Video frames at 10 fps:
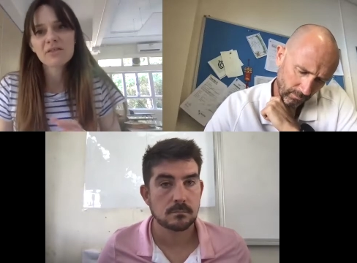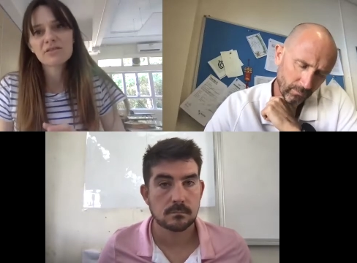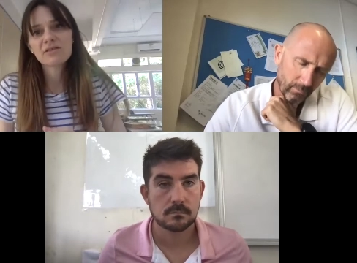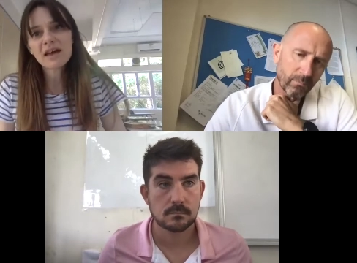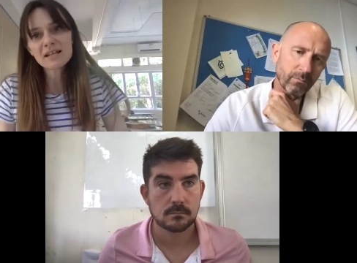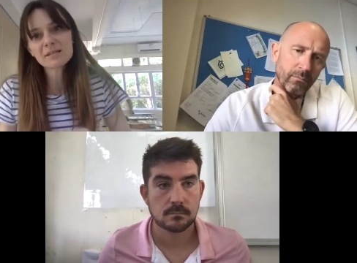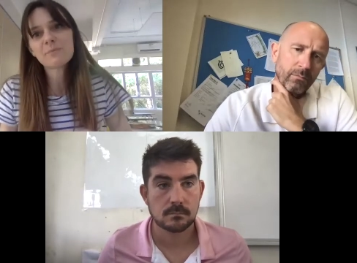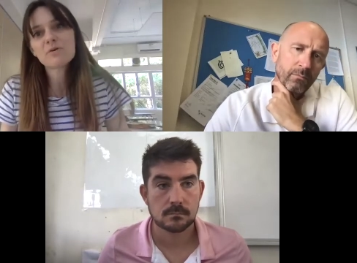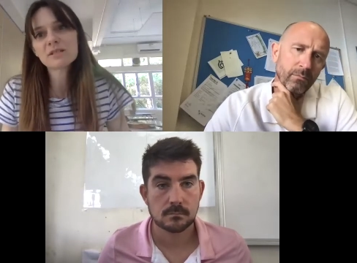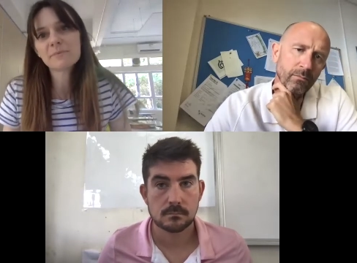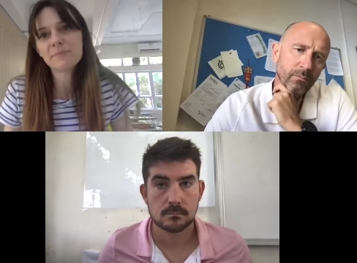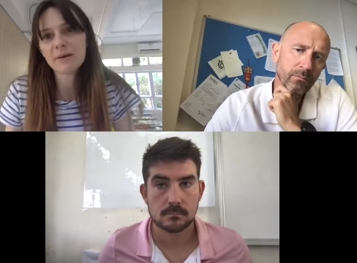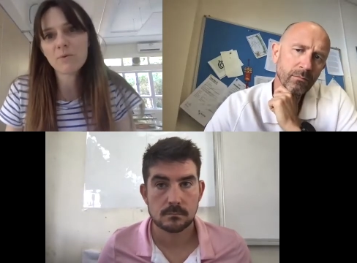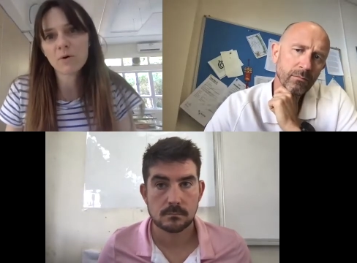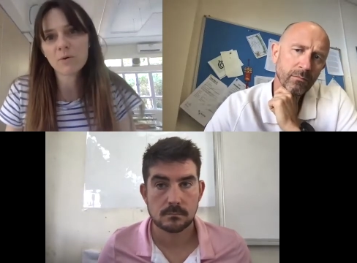Speaker 1: that's possibly
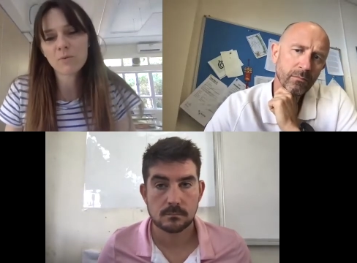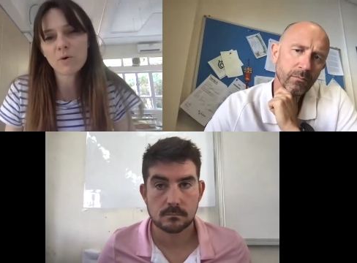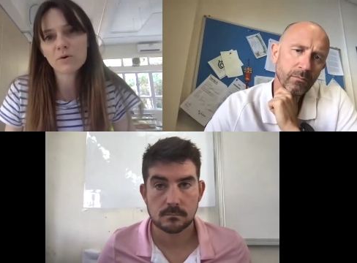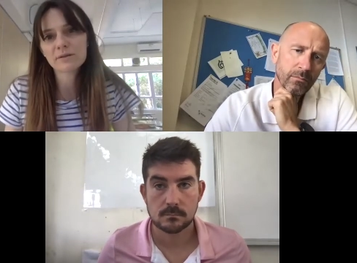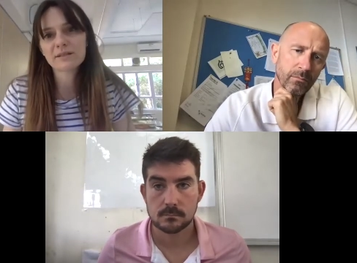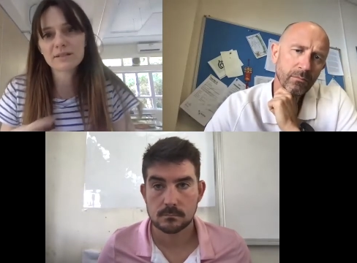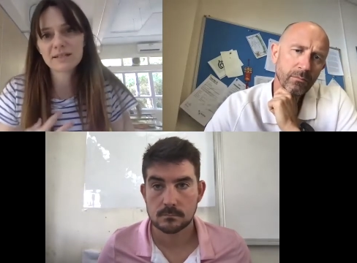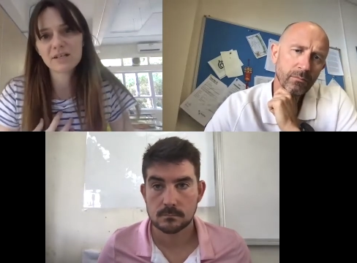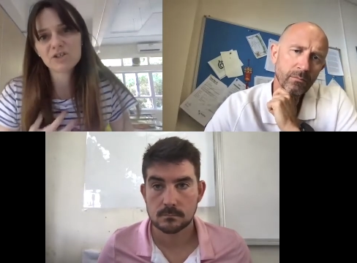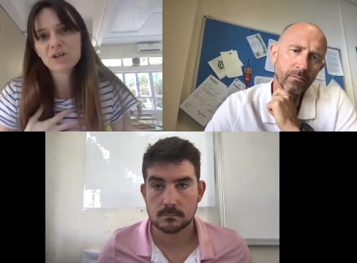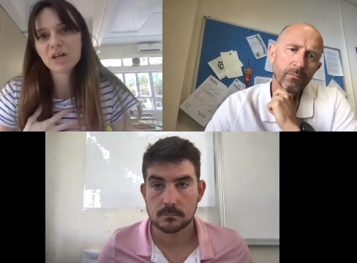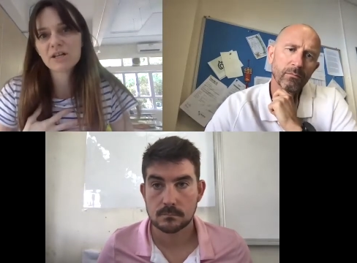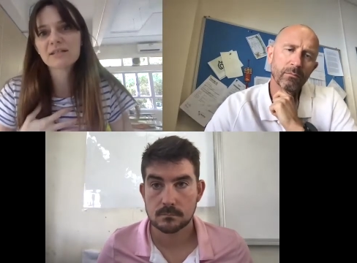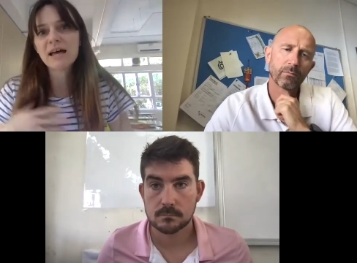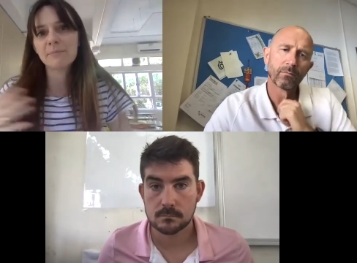what, what
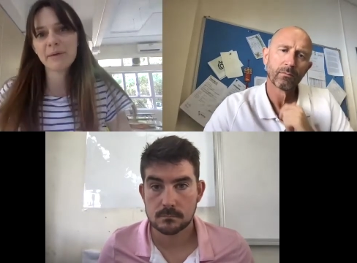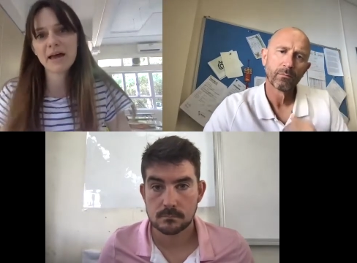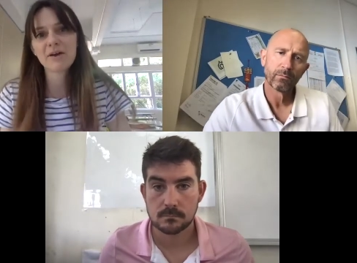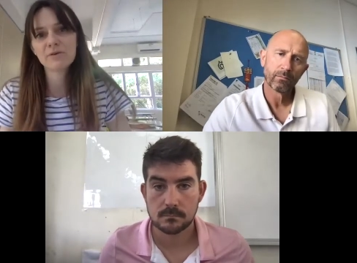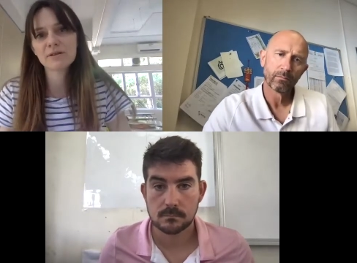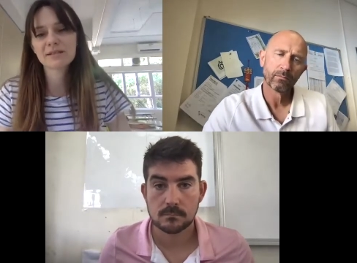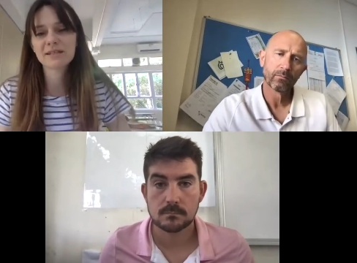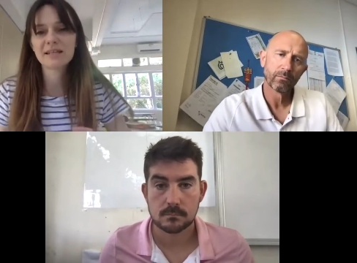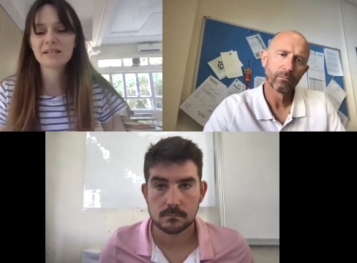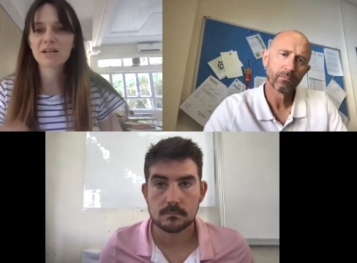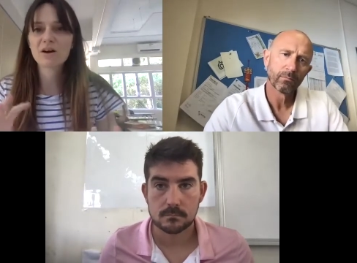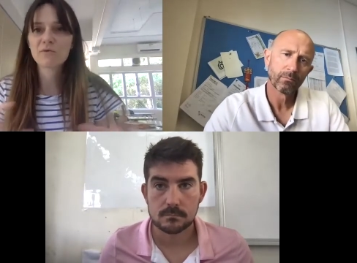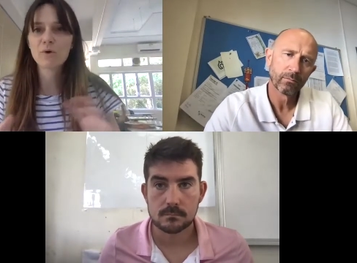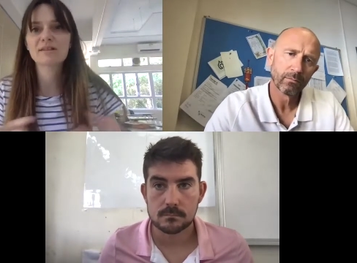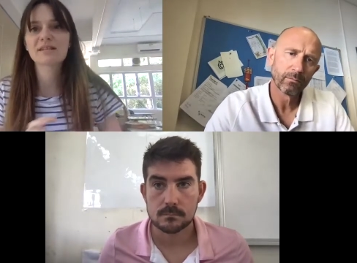teachers and parents need to kind of
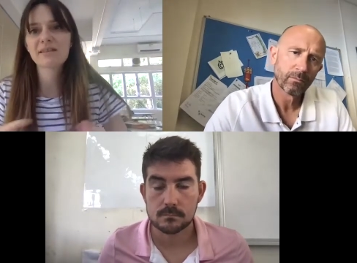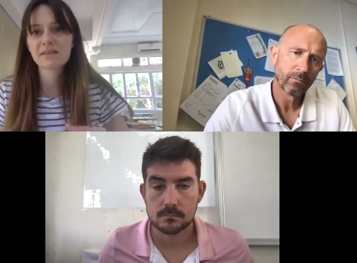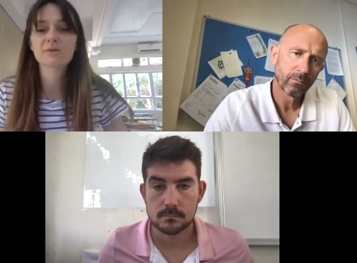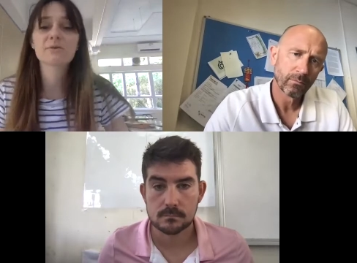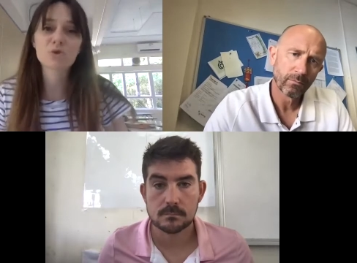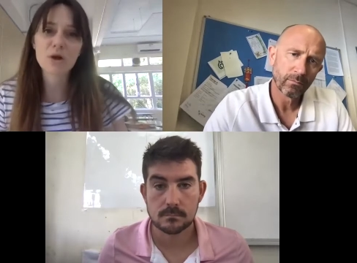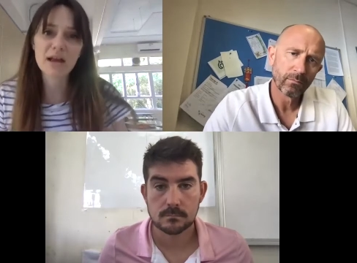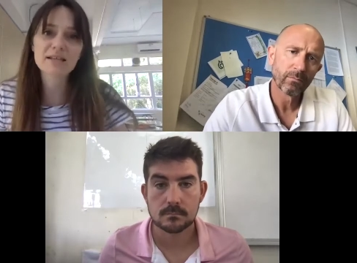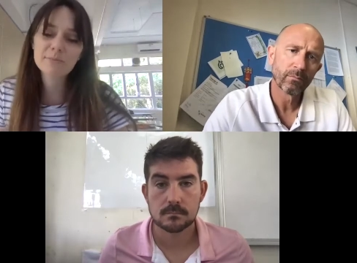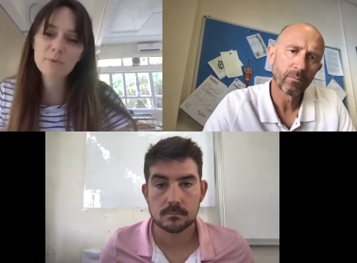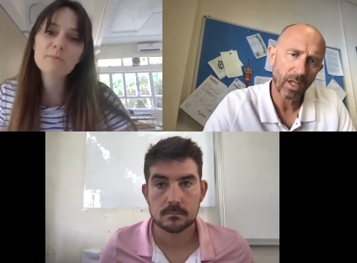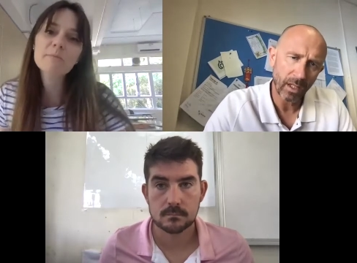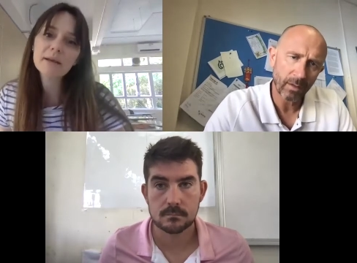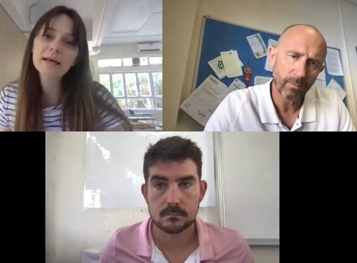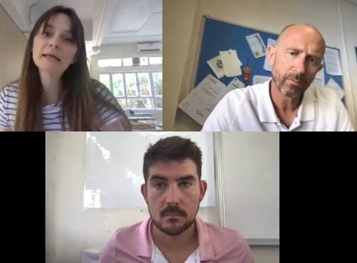work together to address,
Speaker 2: probably.
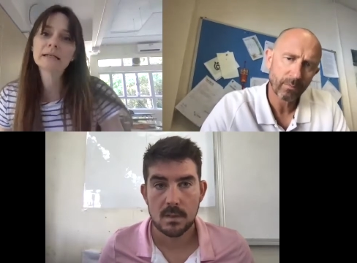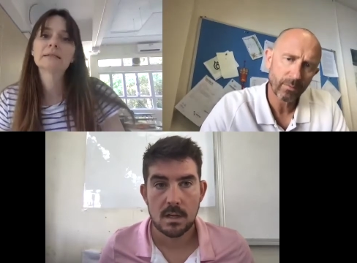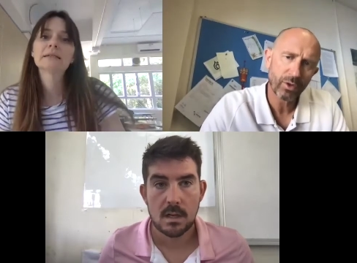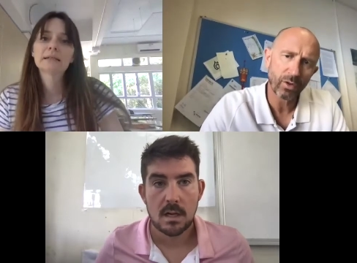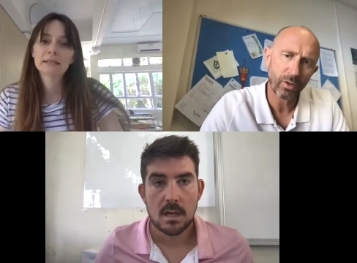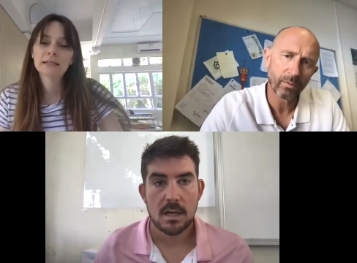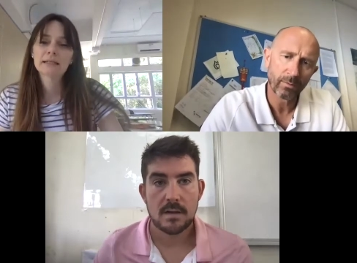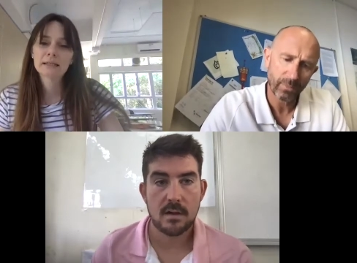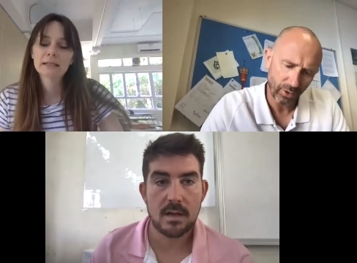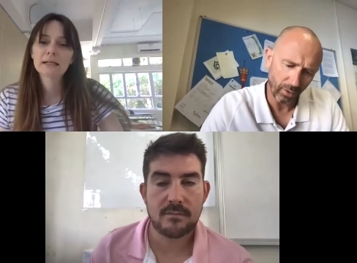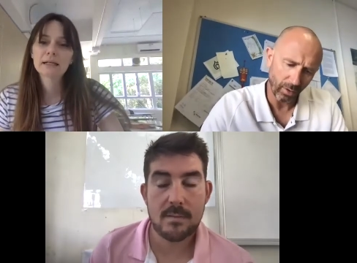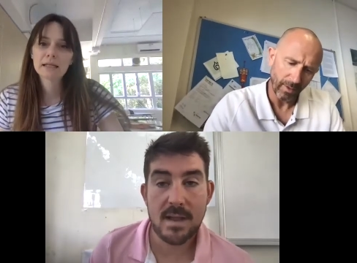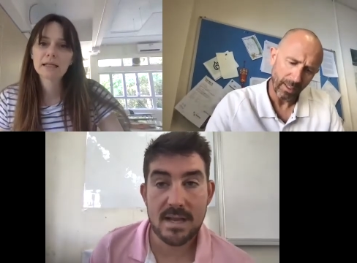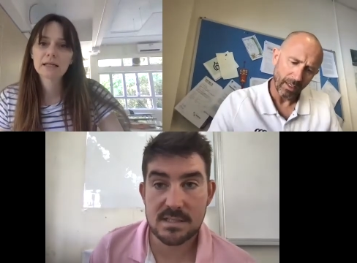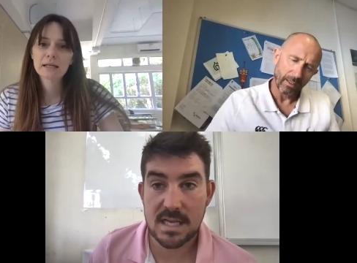Yeah, sure. If I
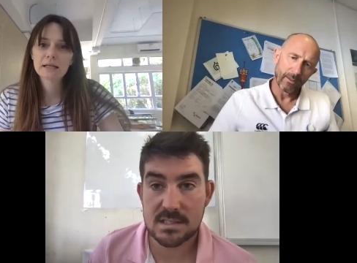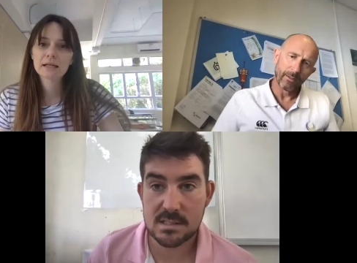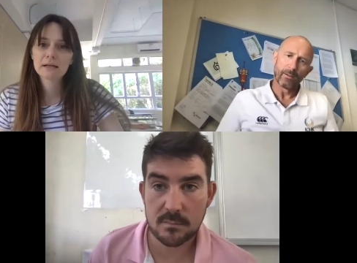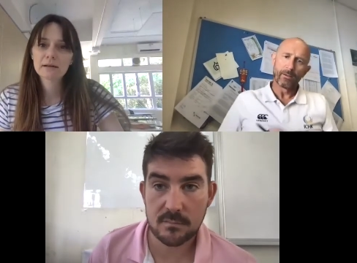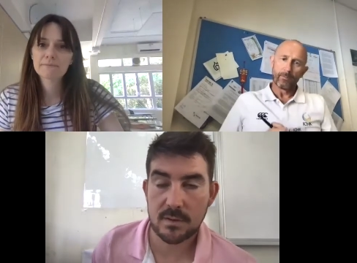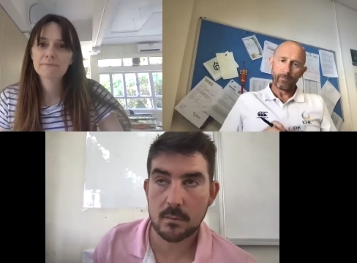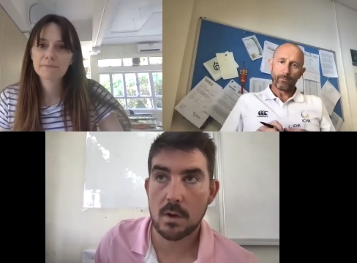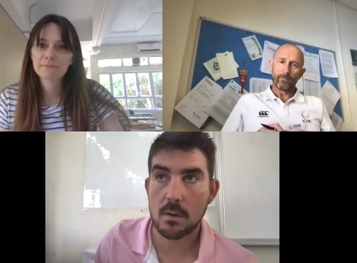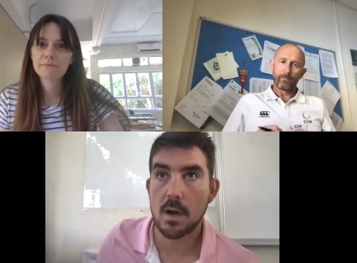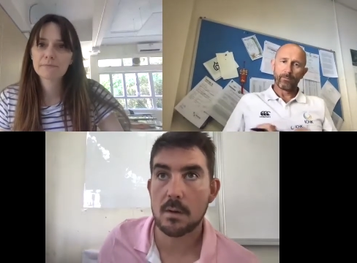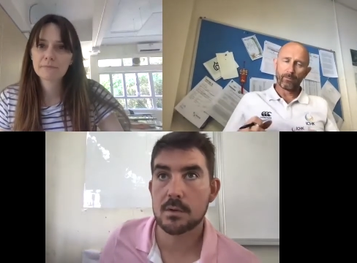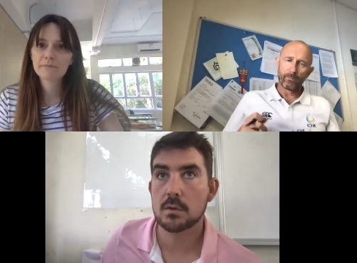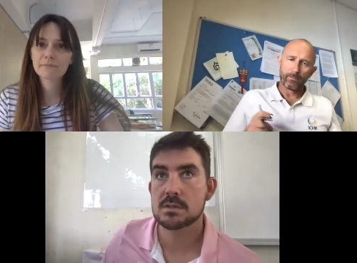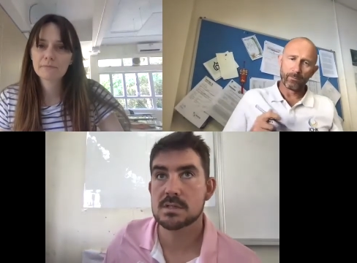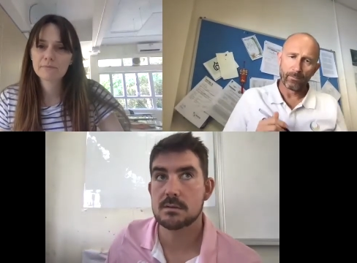may add something, what, what I would
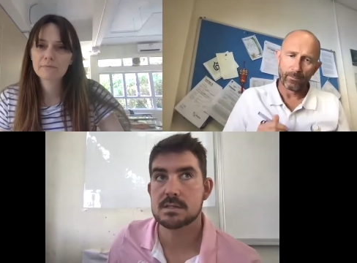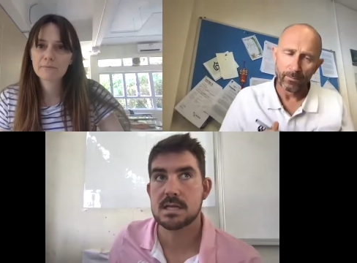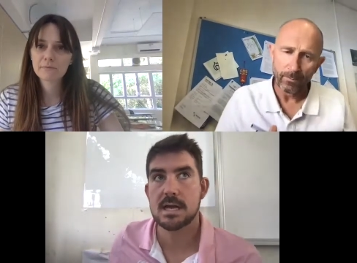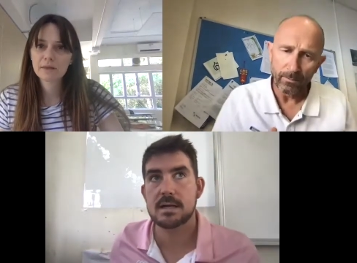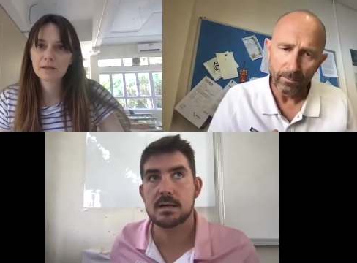also say